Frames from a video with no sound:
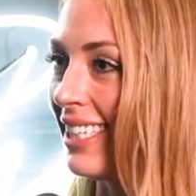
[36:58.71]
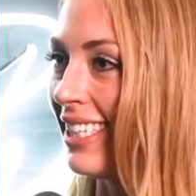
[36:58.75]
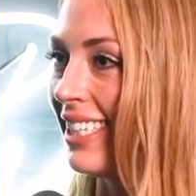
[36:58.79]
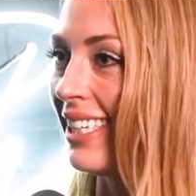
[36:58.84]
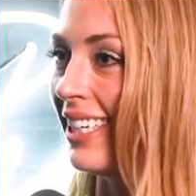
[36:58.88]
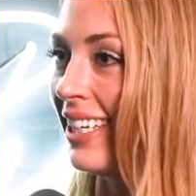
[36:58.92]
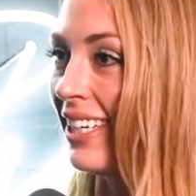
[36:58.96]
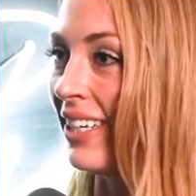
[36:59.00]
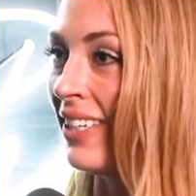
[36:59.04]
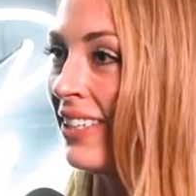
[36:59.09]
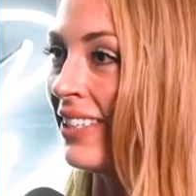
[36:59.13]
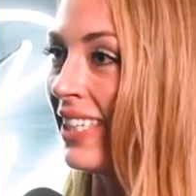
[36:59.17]
you
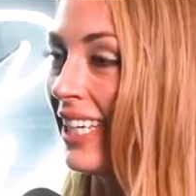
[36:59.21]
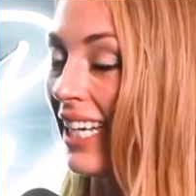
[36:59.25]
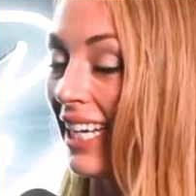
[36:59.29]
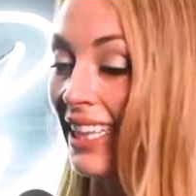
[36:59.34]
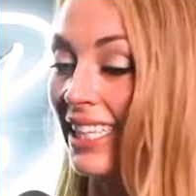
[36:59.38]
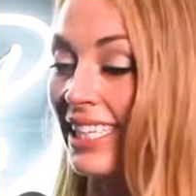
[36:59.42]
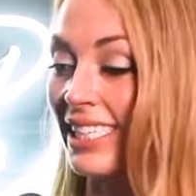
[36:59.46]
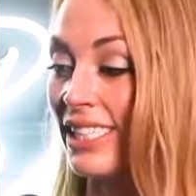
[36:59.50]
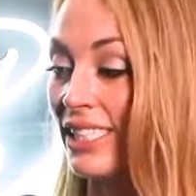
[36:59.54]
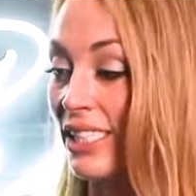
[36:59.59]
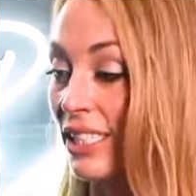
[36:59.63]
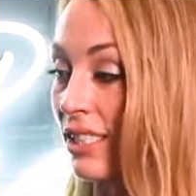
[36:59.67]
know?
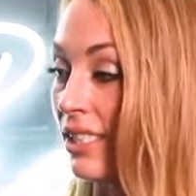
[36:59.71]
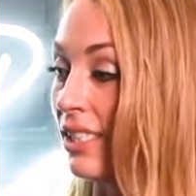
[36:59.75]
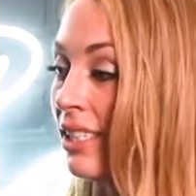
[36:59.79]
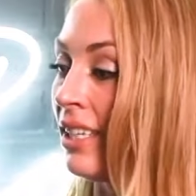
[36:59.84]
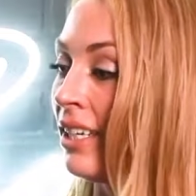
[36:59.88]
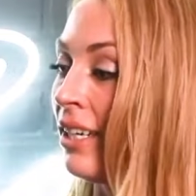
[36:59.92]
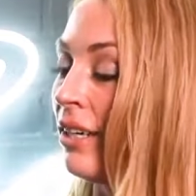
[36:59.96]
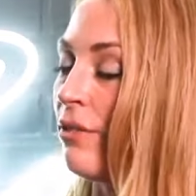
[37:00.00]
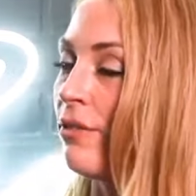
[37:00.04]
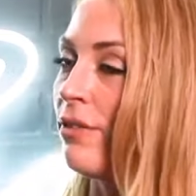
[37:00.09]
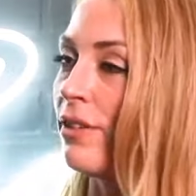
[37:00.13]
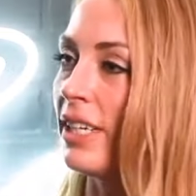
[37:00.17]
And then just
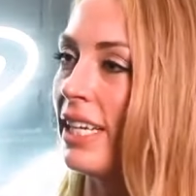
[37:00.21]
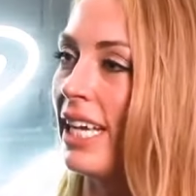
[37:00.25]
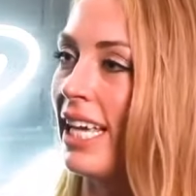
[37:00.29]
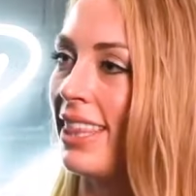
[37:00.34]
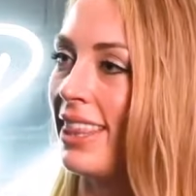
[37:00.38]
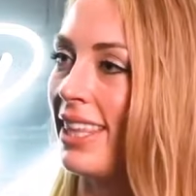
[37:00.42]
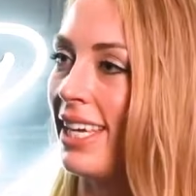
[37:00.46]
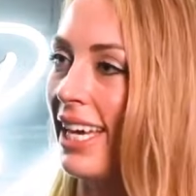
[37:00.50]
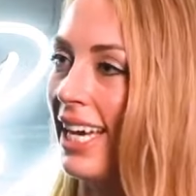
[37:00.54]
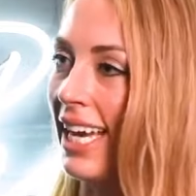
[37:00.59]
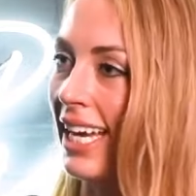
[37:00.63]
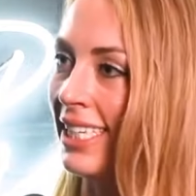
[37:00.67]

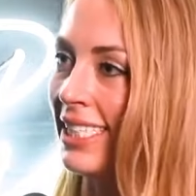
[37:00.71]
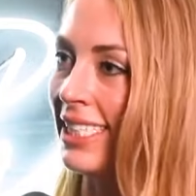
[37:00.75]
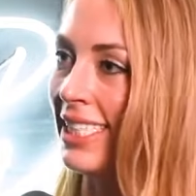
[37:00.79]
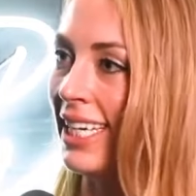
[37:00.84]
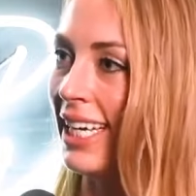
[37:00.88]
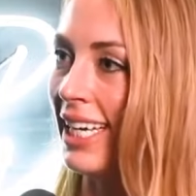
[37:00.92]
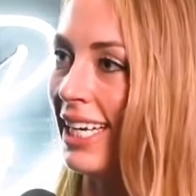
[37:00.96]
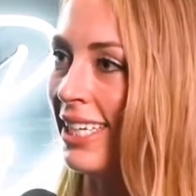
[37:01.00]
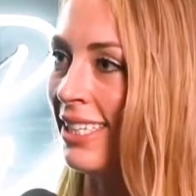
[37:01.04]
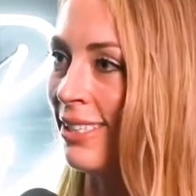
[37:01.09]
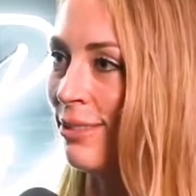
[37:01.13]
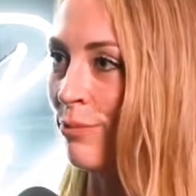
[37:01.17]
forget that
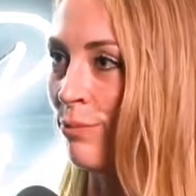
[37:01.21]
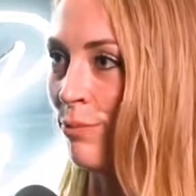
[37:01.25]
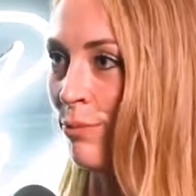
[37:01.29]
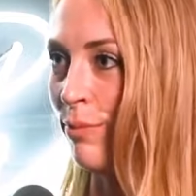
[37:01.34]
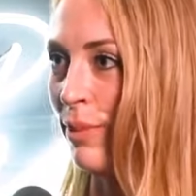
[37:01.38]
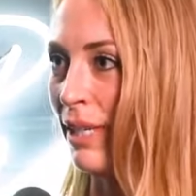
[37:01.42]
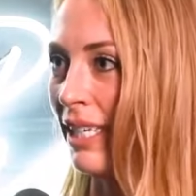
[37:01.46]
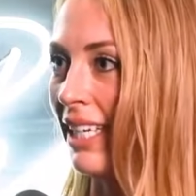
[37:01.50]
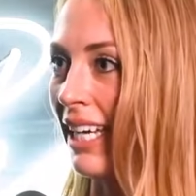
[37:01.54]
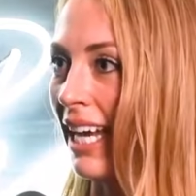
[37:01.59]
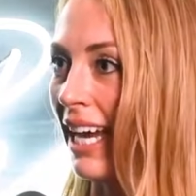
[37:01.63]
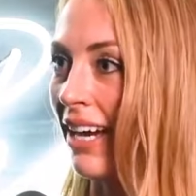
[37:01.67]
idea.
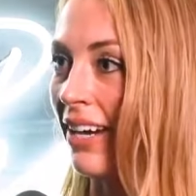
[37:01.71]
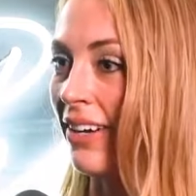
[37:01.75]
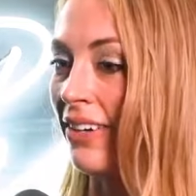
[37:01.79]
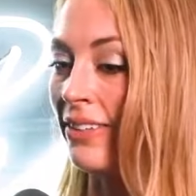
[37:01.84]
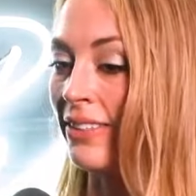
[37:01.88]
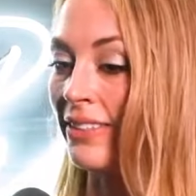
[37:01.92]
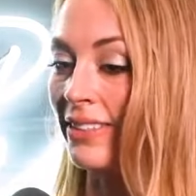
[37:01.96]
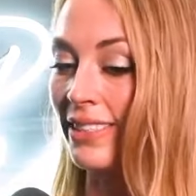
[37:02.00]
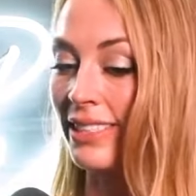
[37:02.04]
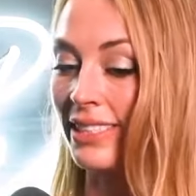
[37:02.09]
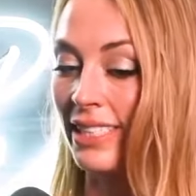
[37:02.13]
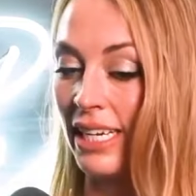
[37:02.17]
But
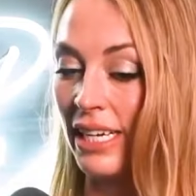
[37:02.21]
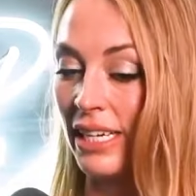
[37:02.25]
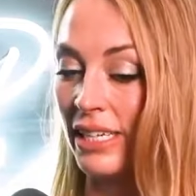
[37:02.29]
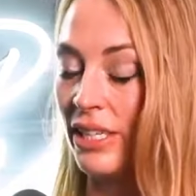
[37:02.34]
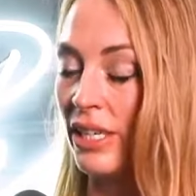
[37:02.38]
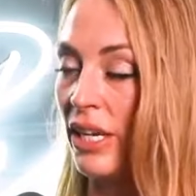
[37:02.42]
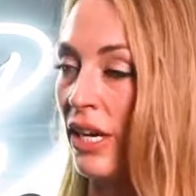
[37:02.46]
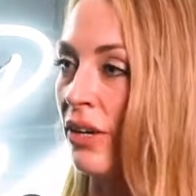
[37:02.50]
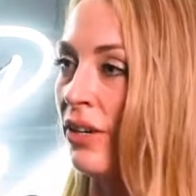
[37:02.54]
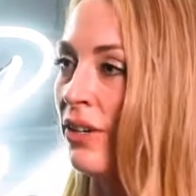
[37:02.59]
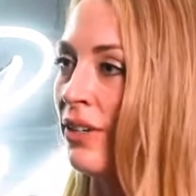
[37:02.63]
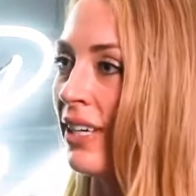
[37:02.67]
now it's like,
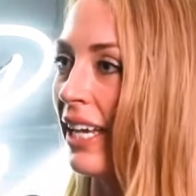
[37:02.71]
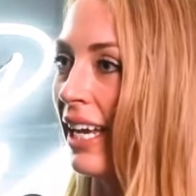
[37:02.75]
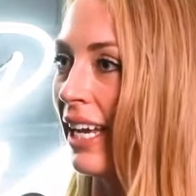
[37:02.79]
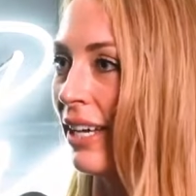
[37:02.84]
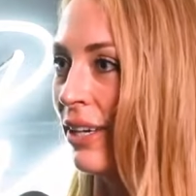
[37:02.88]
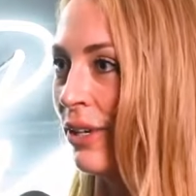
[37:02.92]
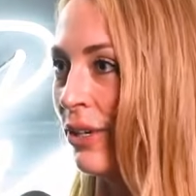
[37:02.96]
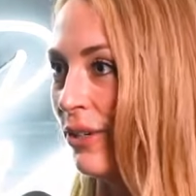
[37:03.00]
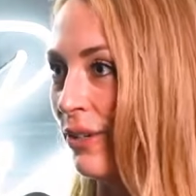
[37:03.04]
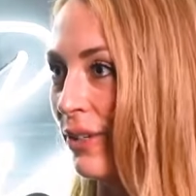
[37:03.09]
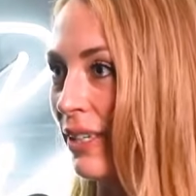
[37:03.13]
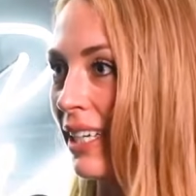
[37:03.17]
no,
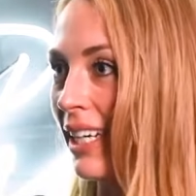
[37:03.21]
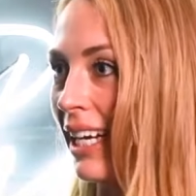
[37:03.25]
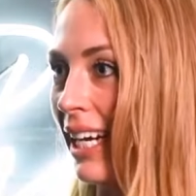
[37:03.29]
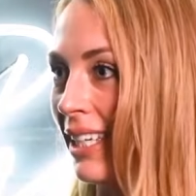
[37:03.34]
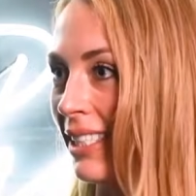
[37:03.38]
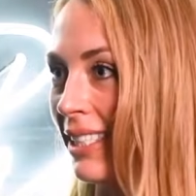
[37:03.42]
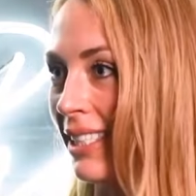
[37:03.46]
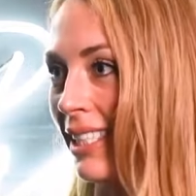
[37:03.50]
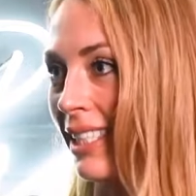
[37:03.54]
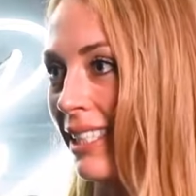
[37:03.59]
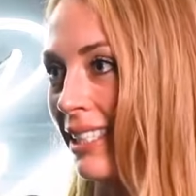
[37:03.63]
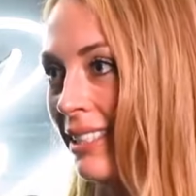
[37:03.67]
okay, who can
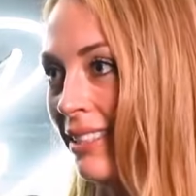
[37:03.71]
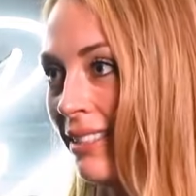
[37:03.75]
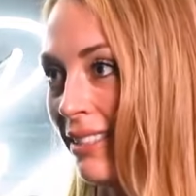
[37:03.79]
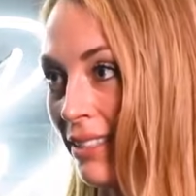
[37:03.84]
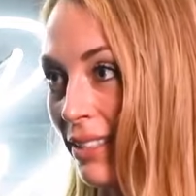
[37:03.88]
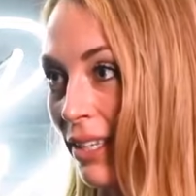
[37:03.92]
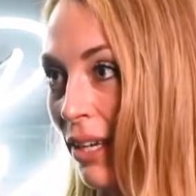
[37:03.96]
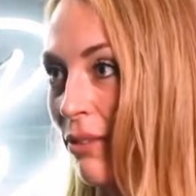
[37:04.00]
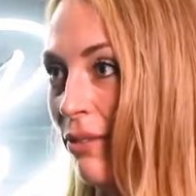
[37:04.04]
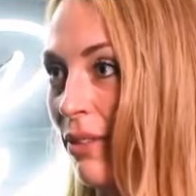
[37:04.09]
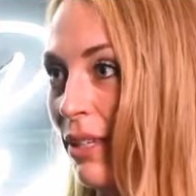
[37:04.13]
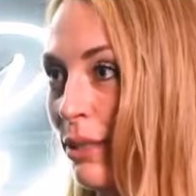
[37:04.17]
actually
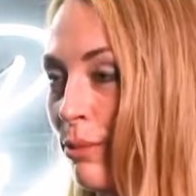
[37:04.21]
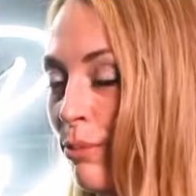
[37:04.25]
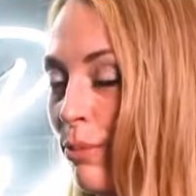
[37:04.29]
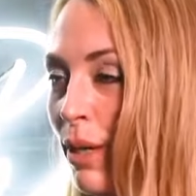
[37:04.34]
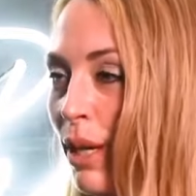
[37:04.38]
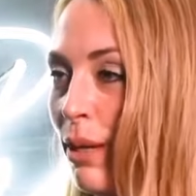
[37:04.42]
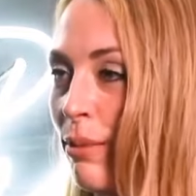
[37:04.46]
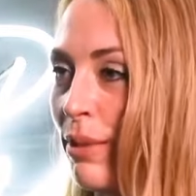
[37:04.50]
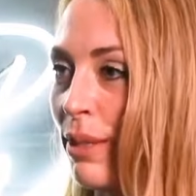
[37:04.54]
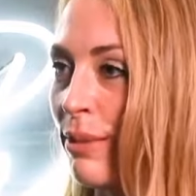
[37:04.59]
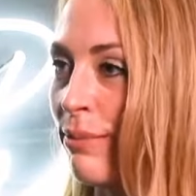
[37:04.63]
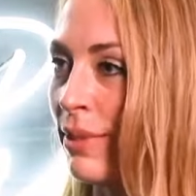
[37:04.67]
solve this
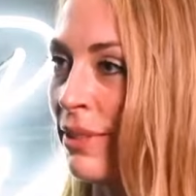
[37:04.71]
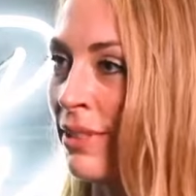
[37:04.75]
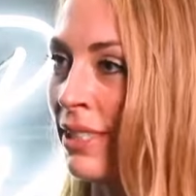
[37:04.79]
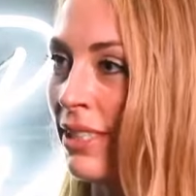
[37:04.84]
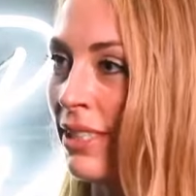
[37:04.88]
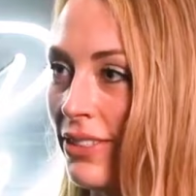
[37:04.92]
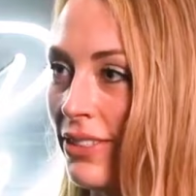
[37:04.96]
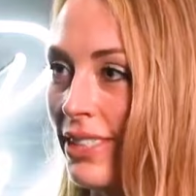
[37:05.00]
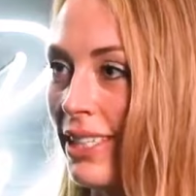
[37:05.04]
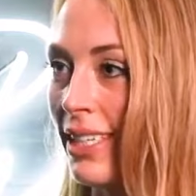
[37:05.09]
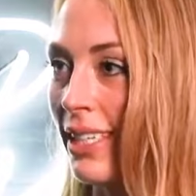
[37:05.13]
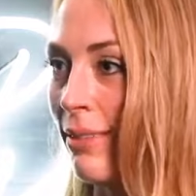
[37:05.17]
problem and
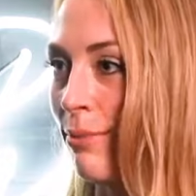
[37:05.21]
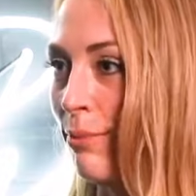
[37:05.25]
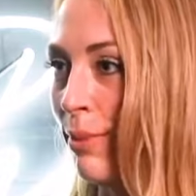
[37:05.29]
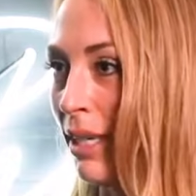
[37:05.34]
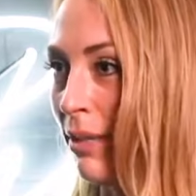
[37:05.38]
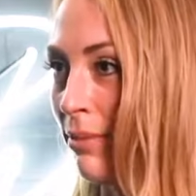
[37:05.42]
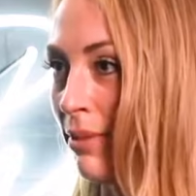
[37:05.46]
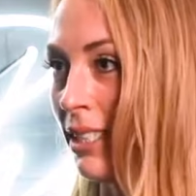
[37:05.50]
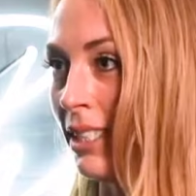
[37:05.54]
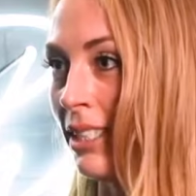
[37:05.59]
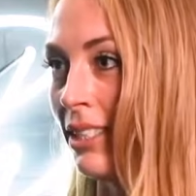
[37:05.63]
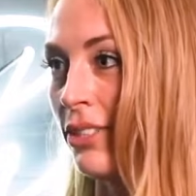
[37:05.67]
gonna be
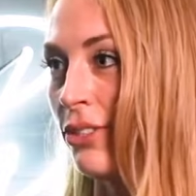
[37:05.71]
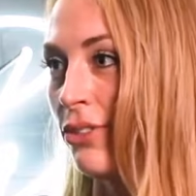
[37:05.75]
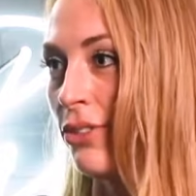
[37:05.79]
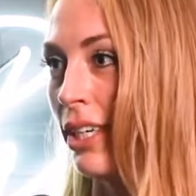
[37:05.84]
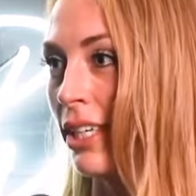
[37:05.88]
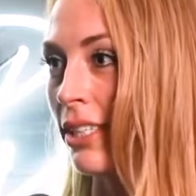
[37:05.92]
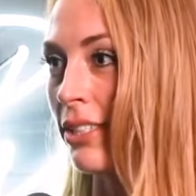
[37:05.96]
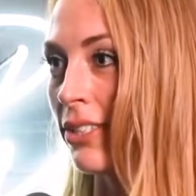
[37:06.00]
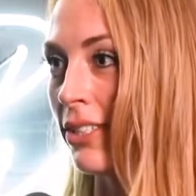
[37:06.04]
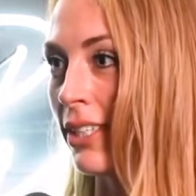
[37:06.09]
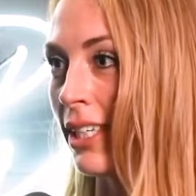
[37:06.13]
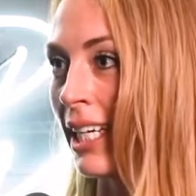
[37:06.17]
able to
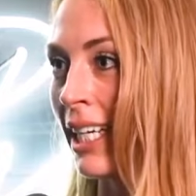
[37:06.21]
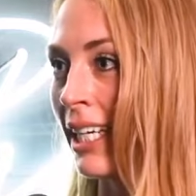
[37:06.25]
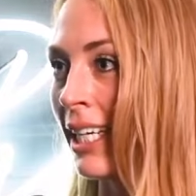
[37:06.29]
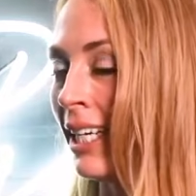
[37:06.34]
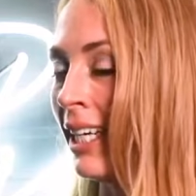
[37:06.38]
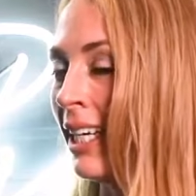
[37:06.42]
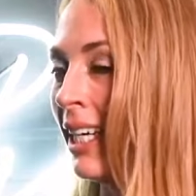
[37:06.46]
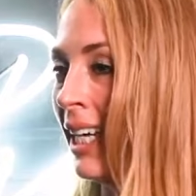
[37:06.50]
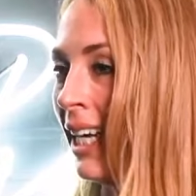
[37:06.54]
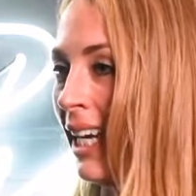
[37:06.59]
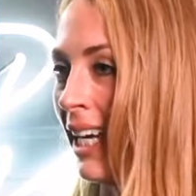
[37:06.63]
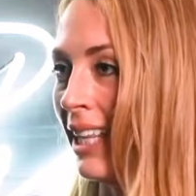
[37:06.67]
structure it?